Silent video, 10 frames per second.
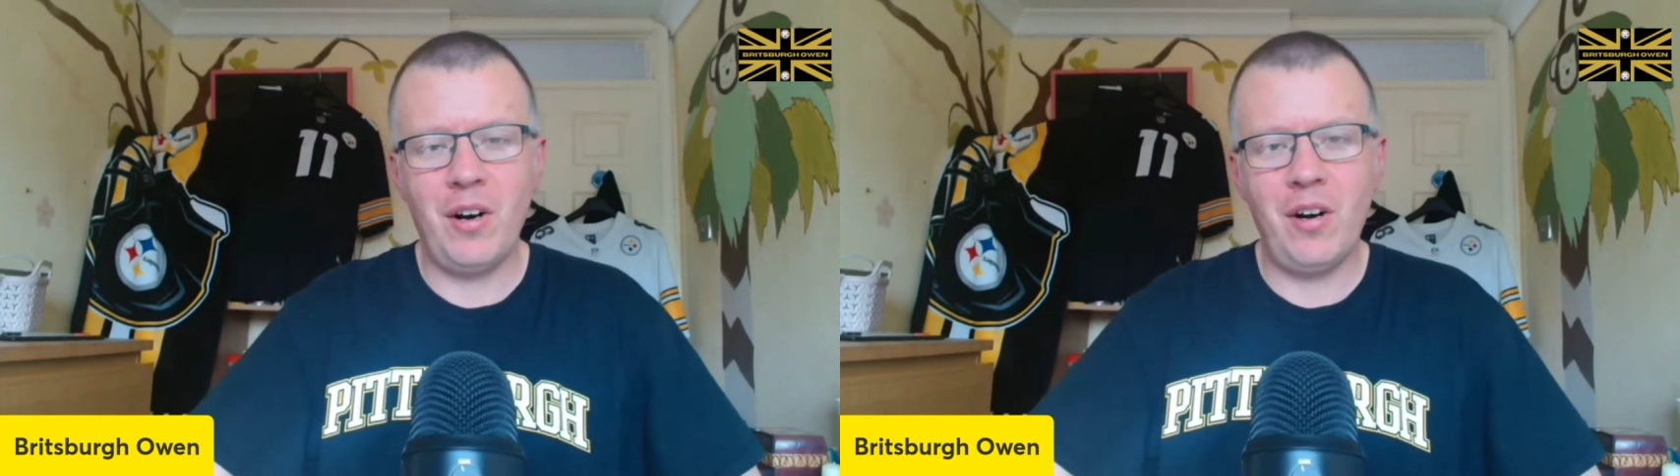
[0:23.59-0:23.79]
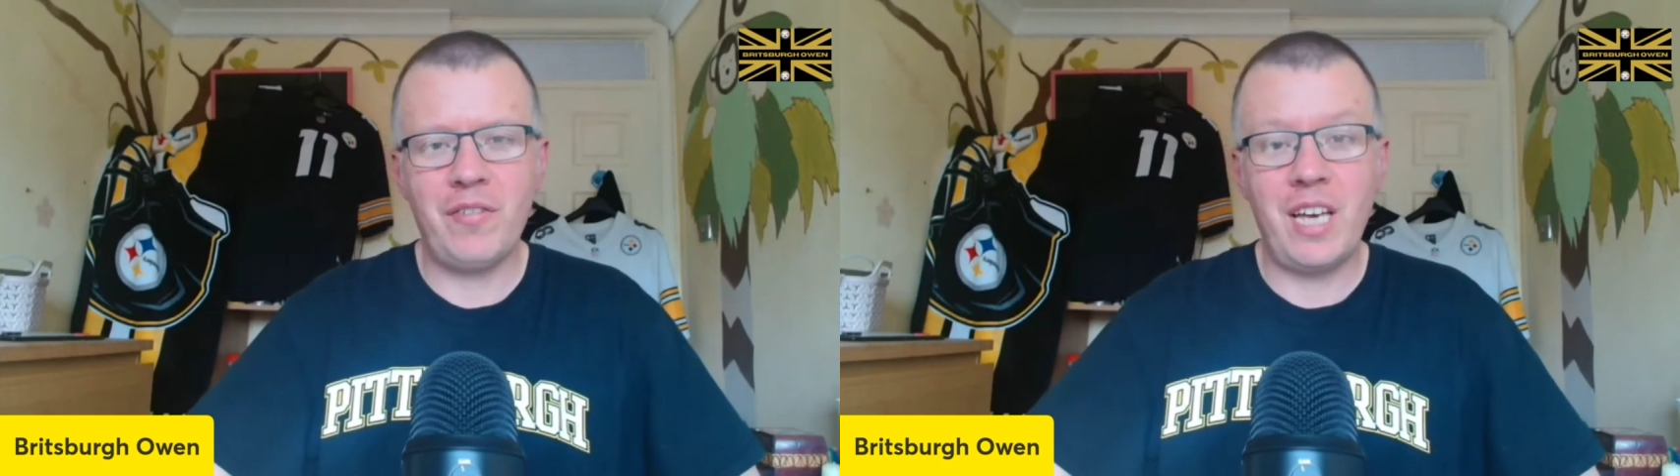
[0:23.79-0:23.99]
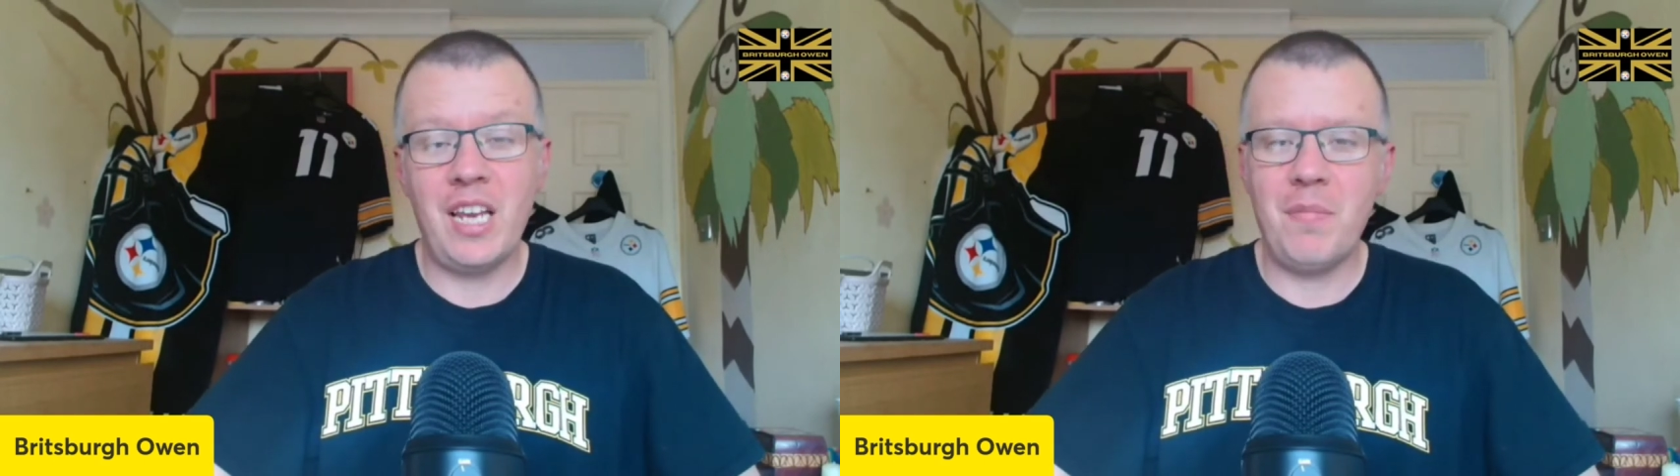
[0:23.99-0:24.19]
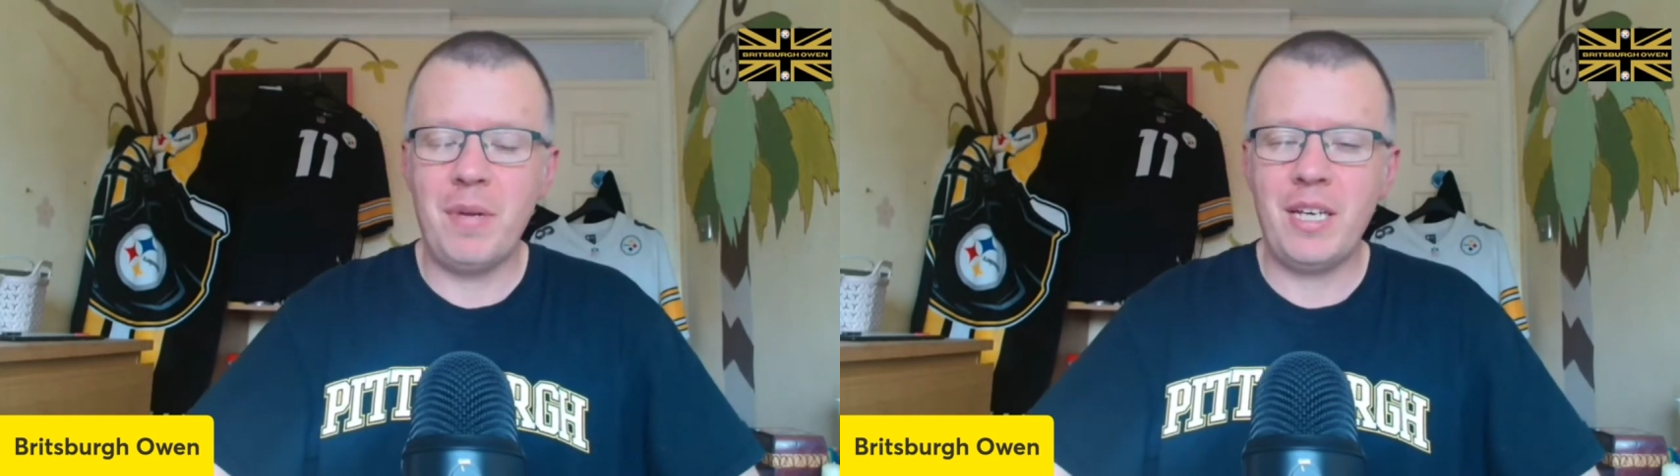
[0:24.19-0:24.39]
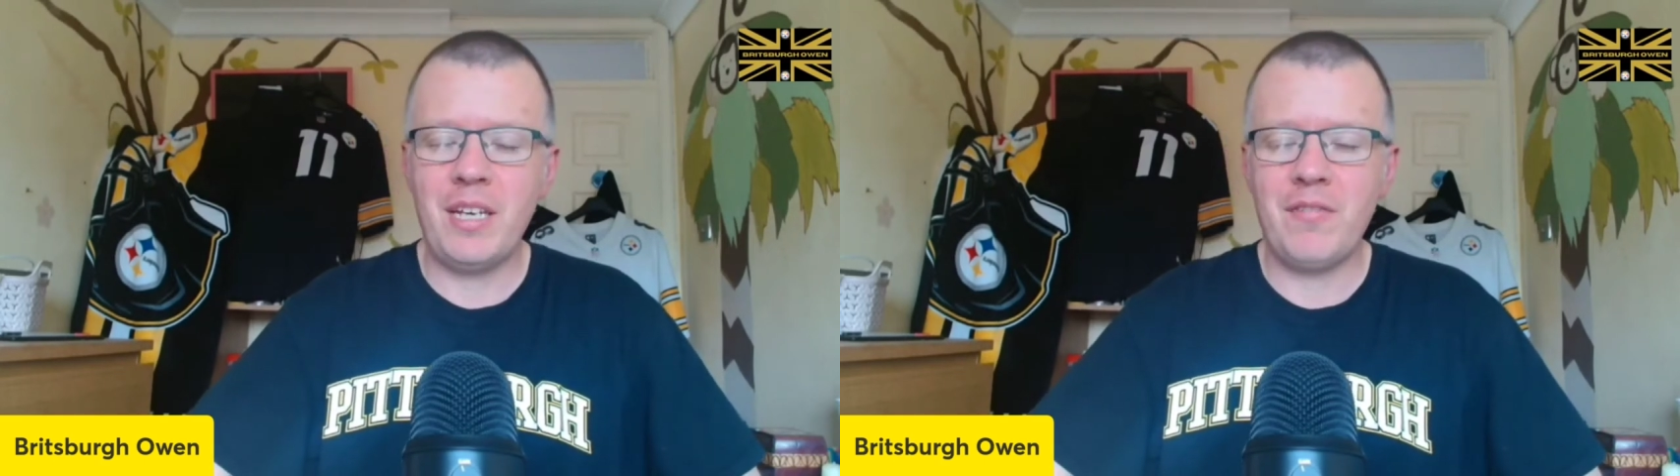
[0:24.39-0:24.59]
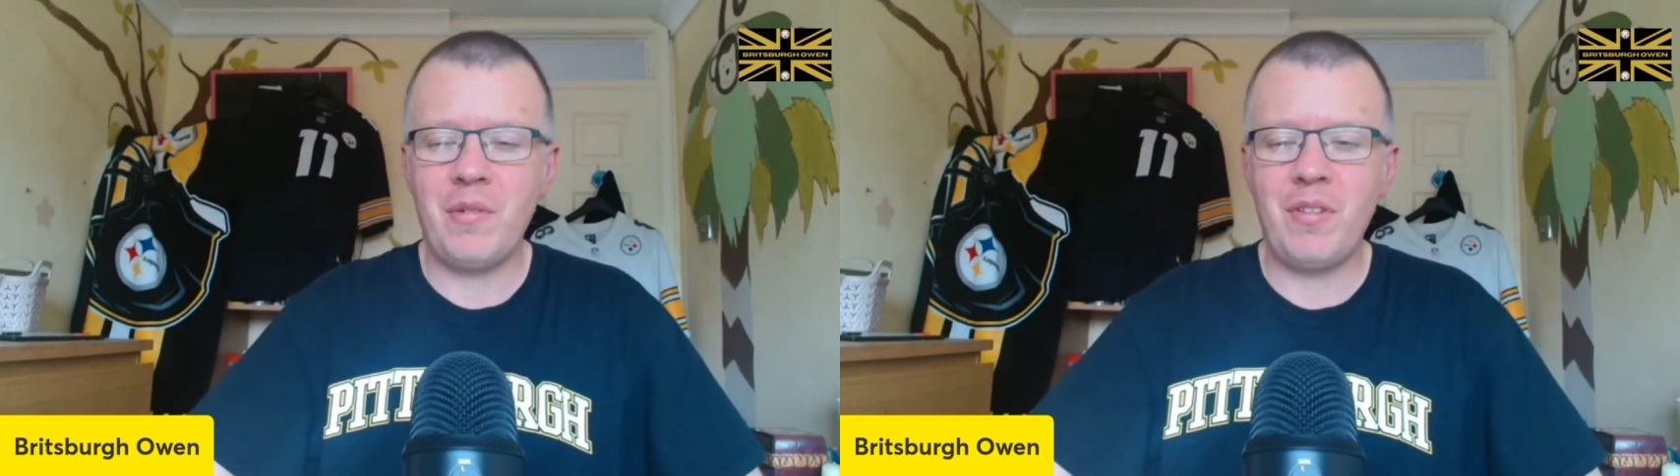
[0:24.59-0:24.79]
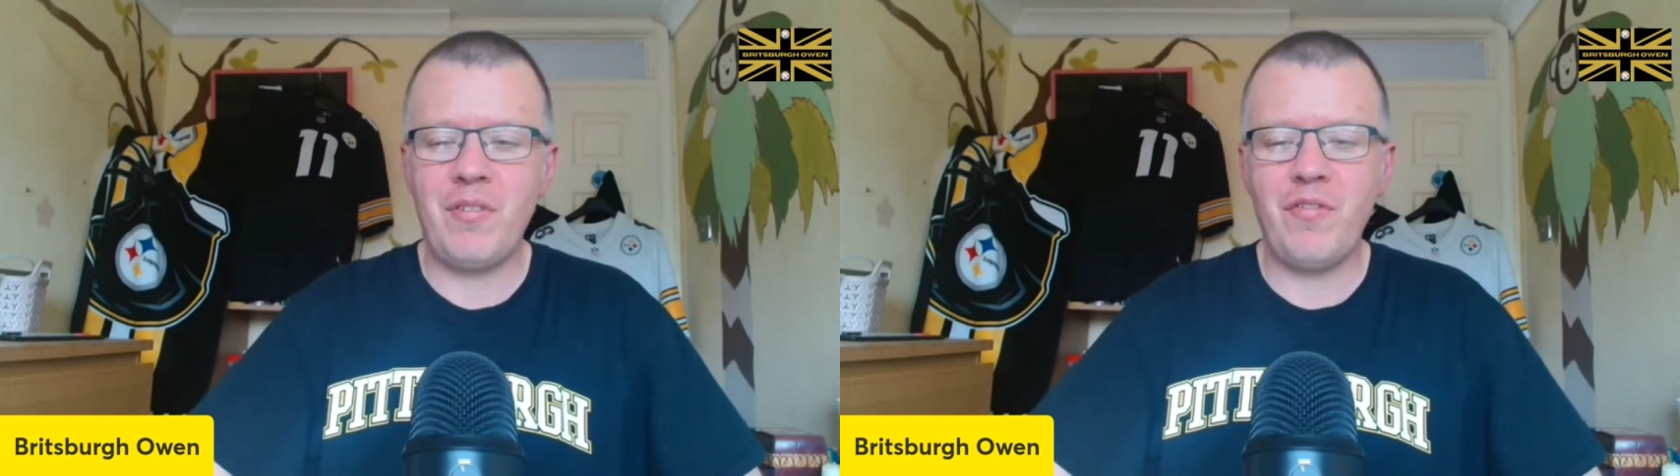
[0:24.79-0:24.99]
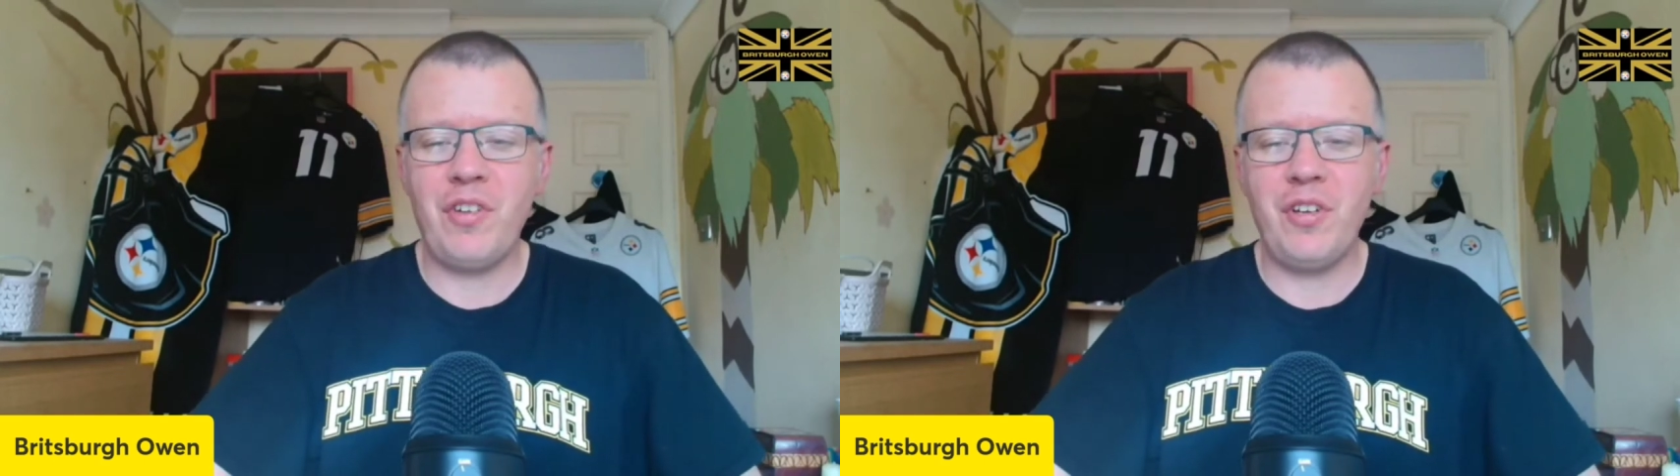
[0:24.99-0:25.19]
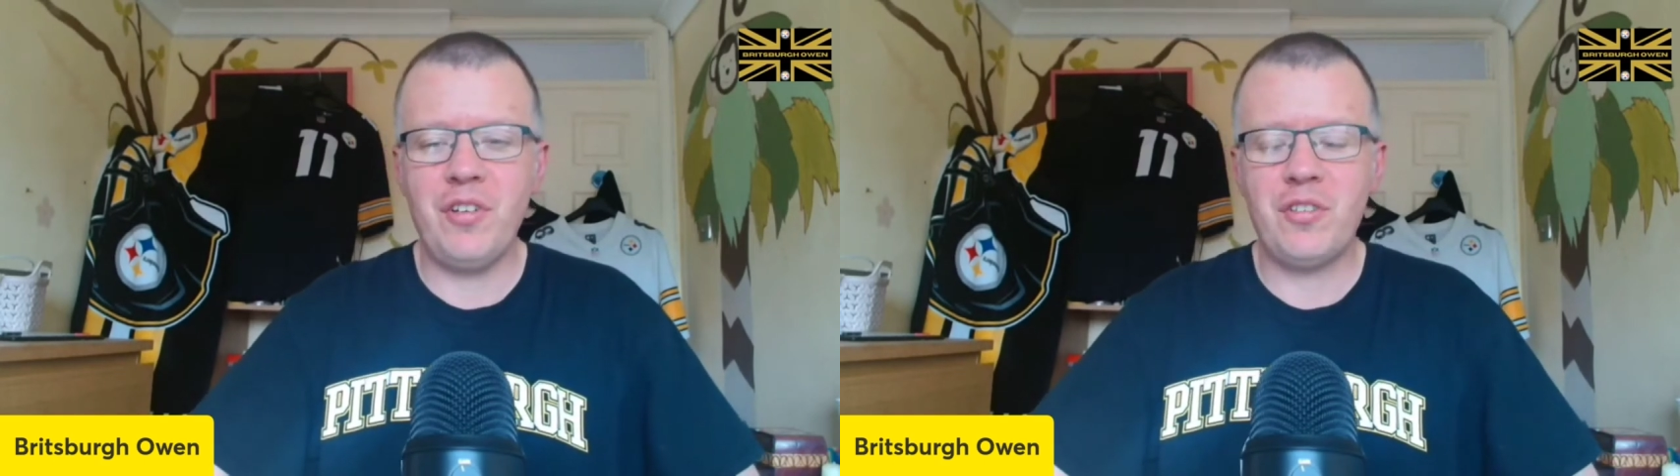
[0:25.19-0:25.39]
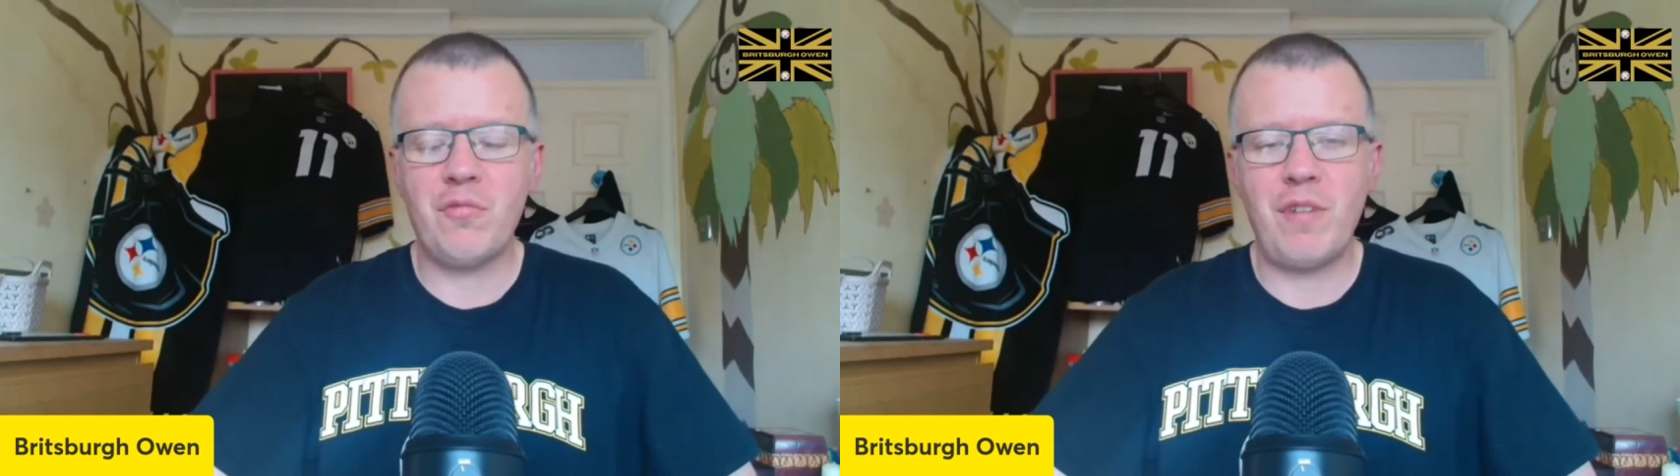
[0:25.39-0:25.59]
of Kenny Pickett from the
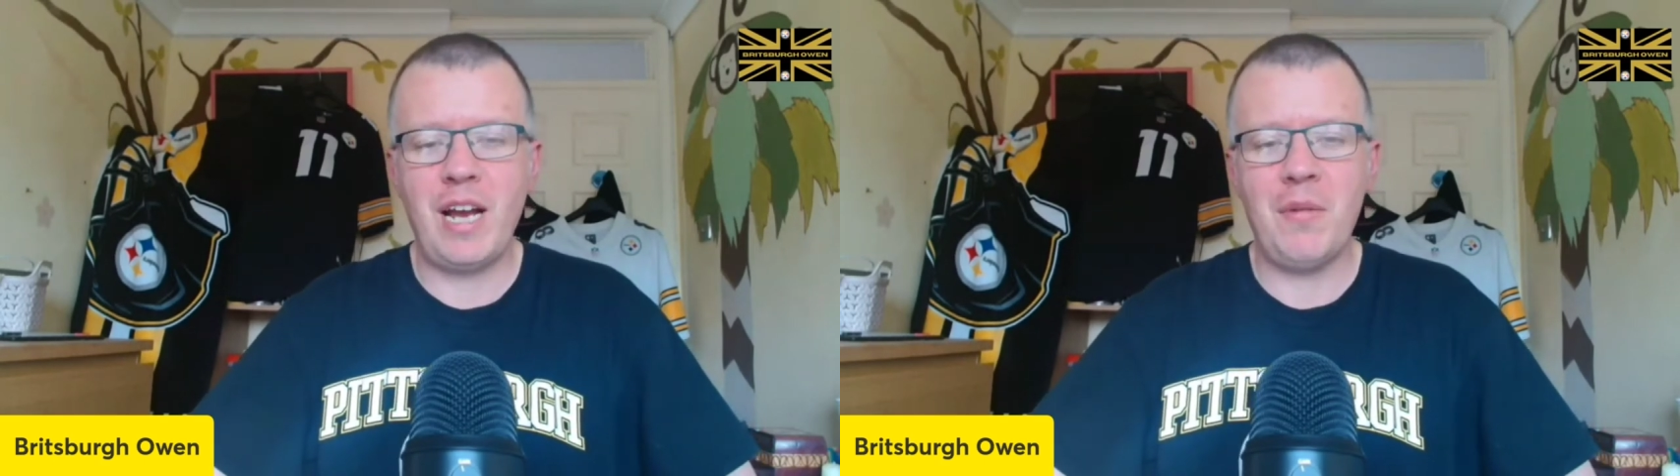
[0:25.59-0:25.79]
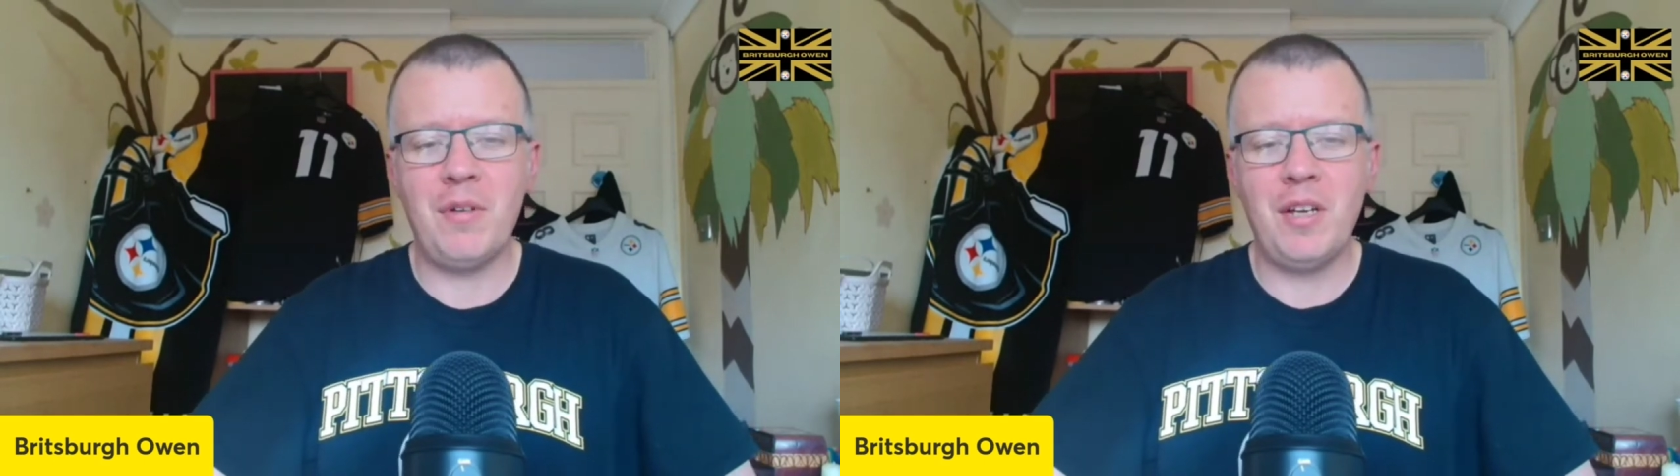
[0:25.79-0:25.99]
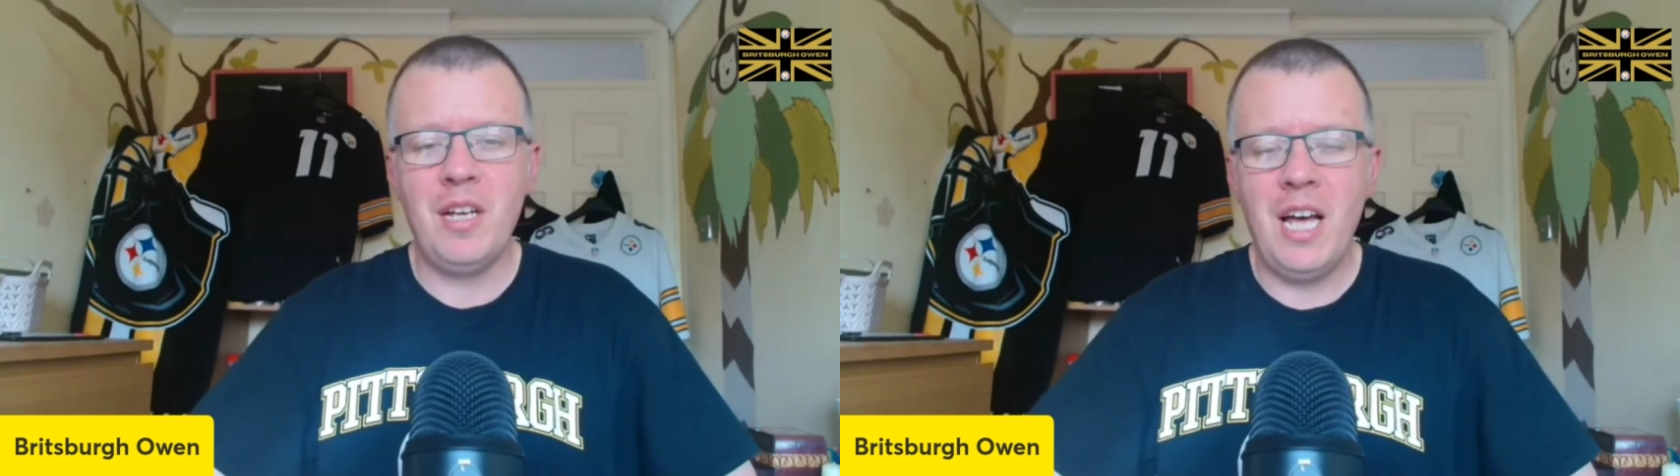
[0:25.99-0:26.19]
first round.